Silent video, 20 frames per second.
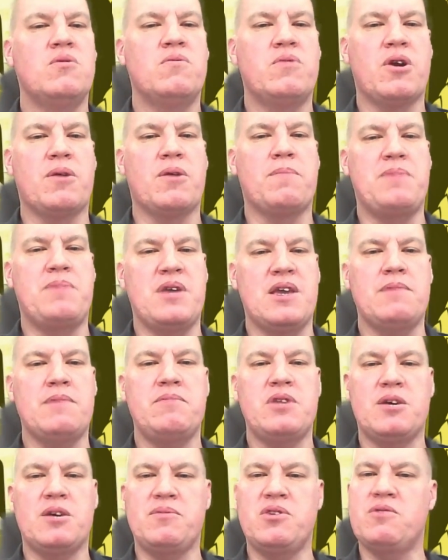where
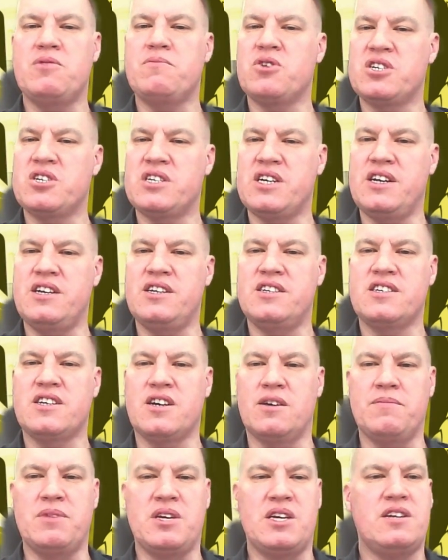BMW and Mercedes come